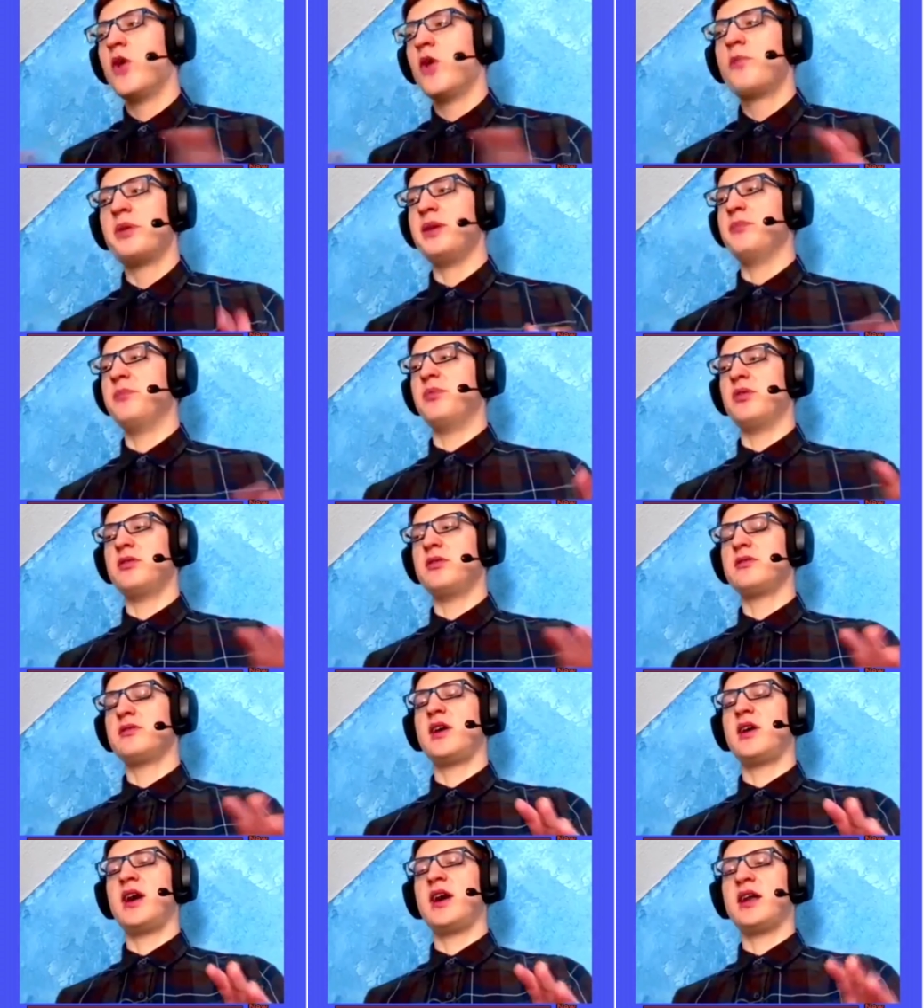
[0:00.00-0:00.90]
people
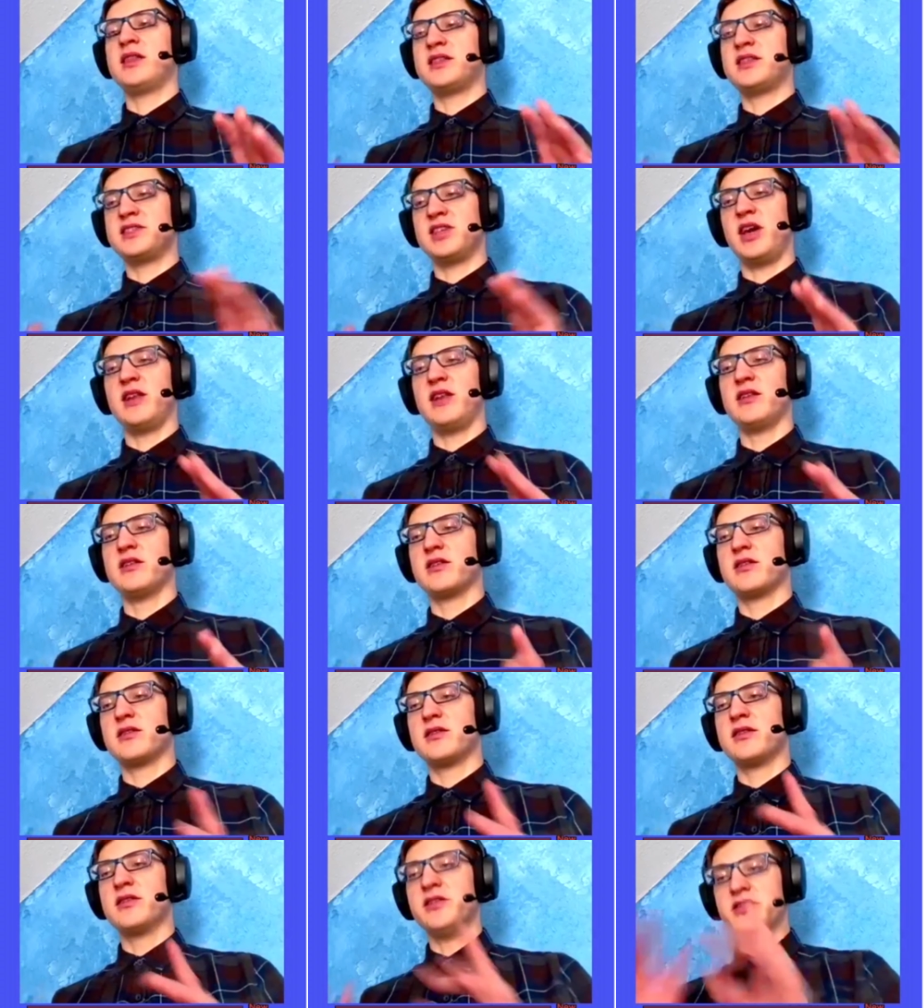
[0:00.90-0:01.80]
on this island.
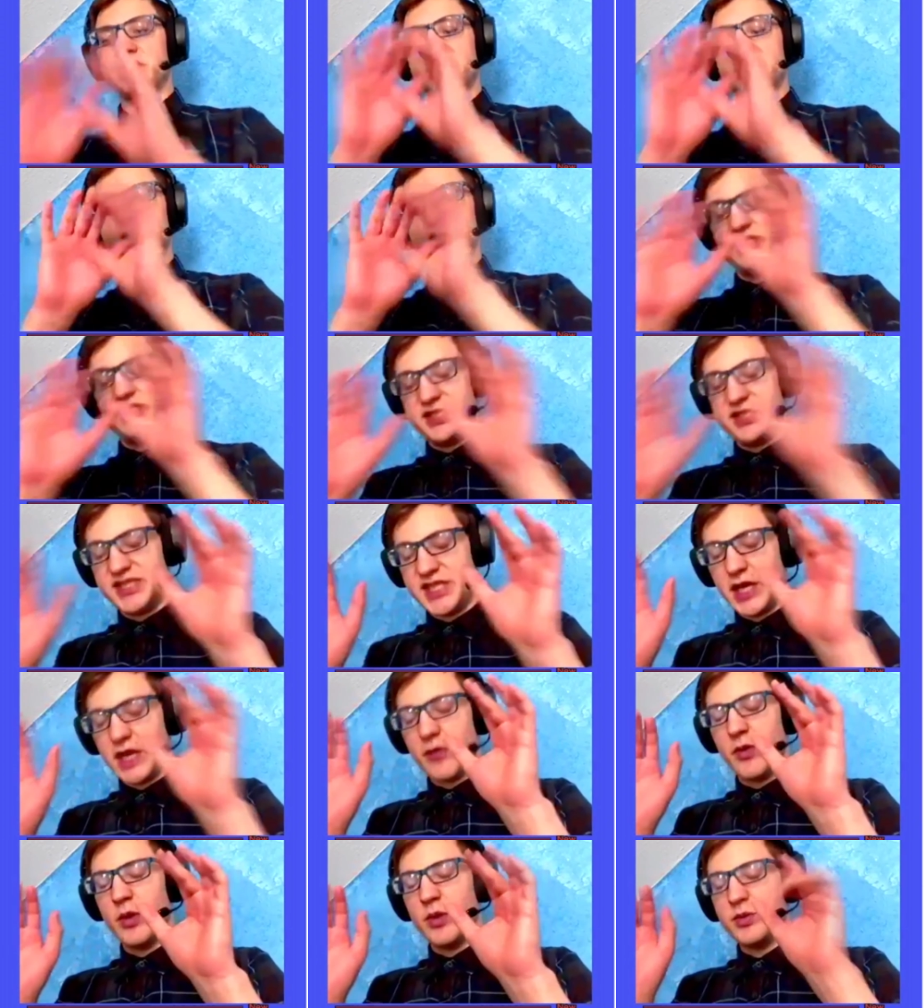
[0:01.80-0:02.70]
There's
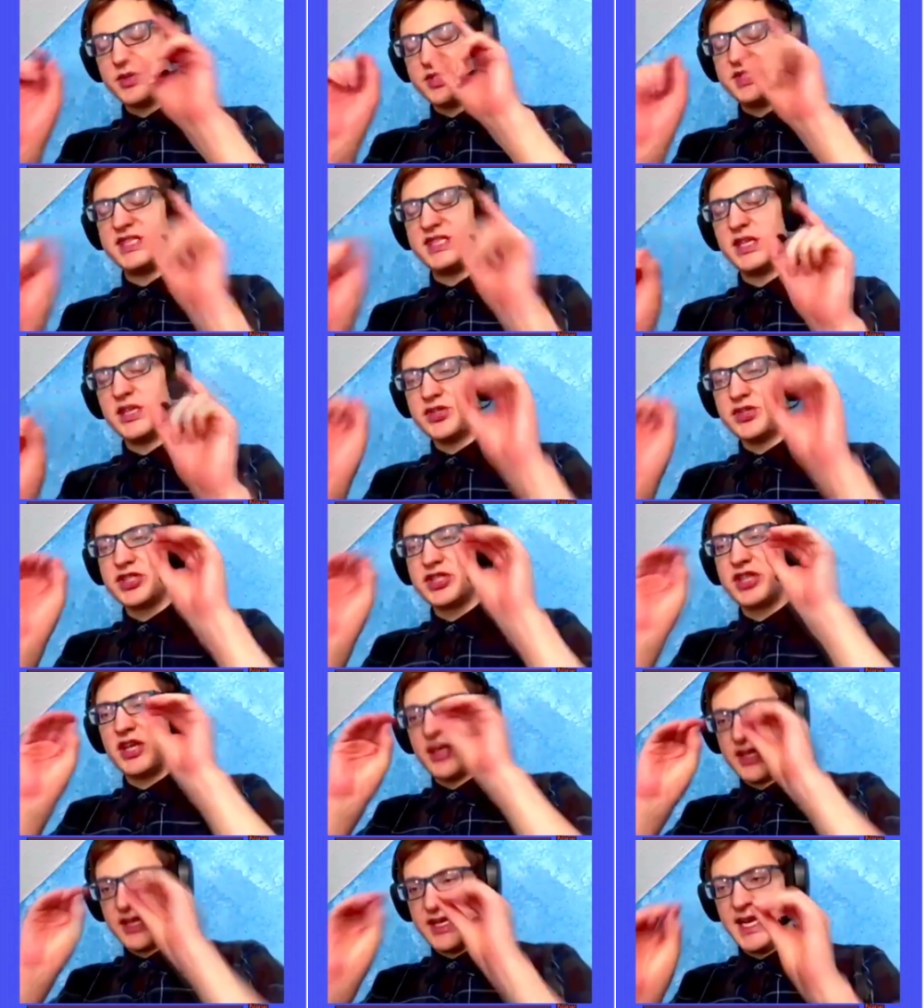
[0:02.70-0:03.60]
zero, zilch,
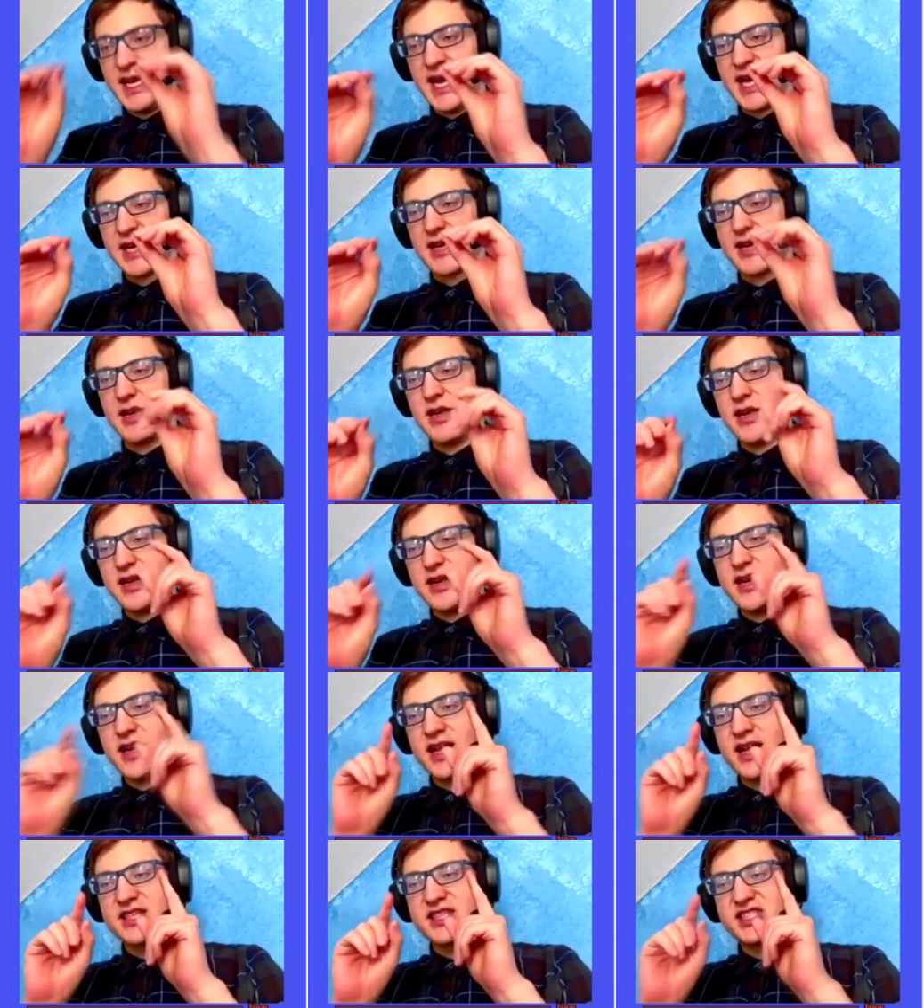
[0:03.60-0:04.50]
nada,
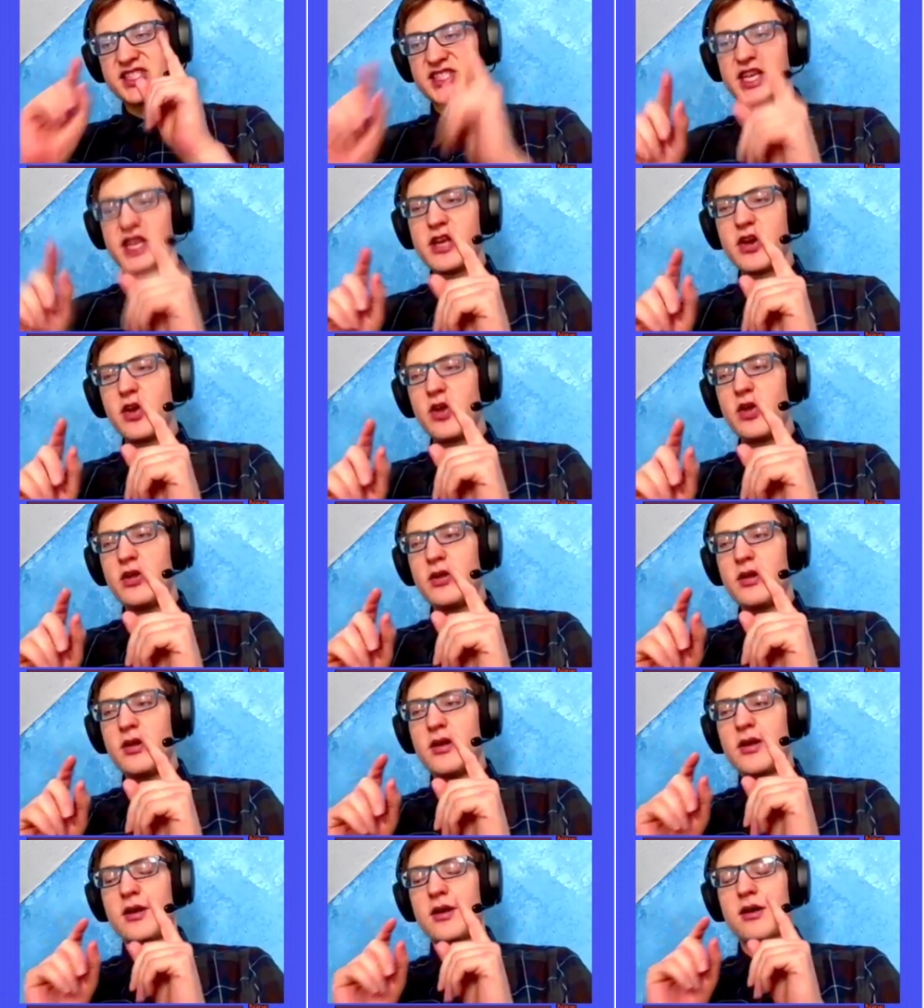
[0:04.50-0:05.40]
not a single
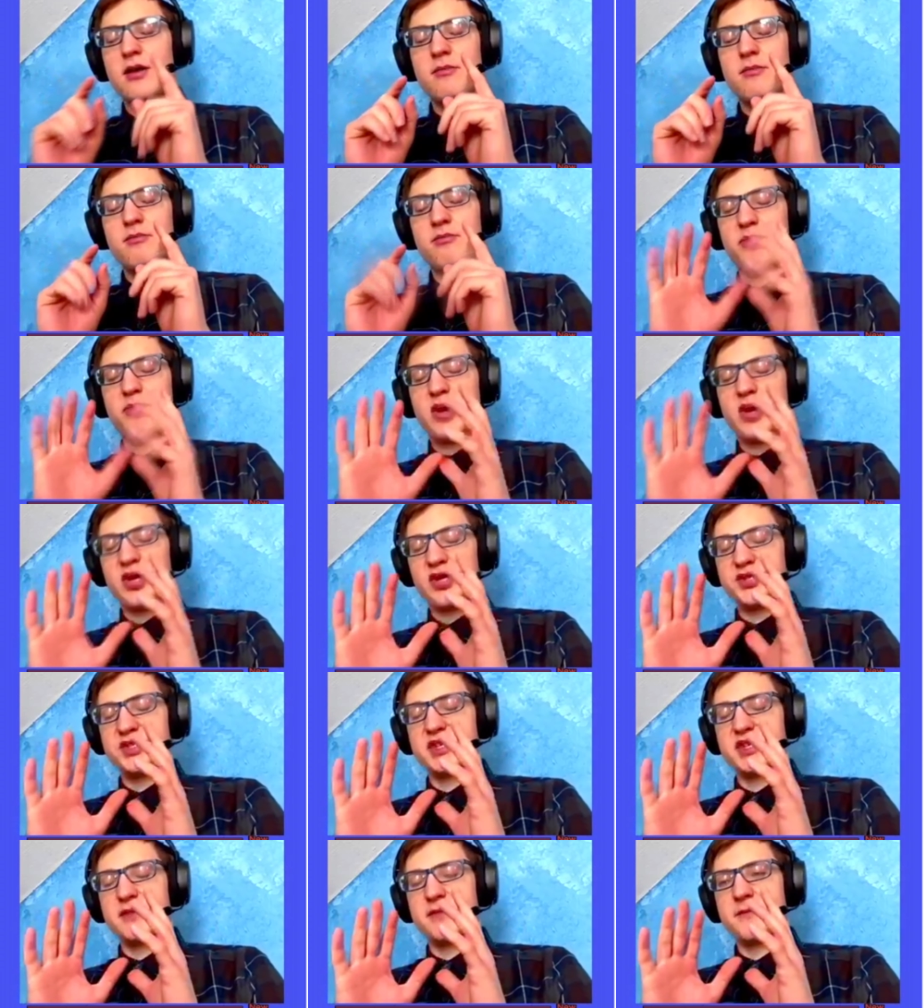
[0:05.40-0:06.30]

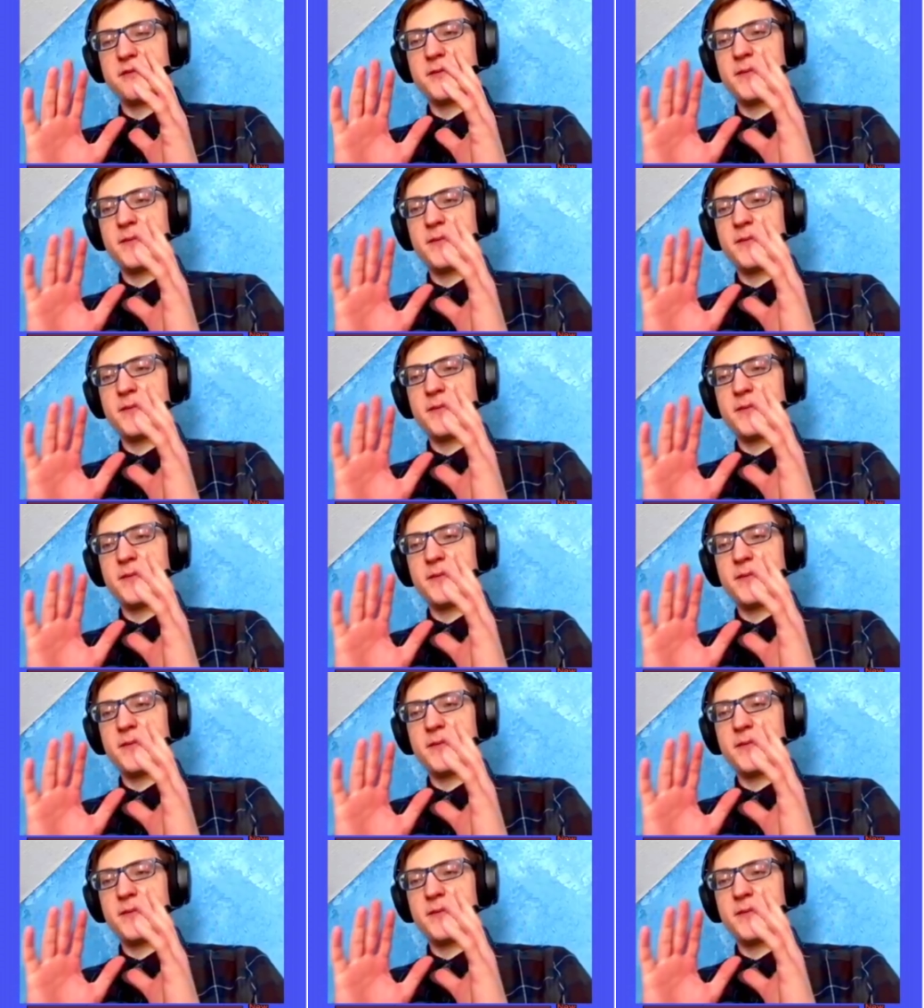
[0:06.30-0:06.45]
person.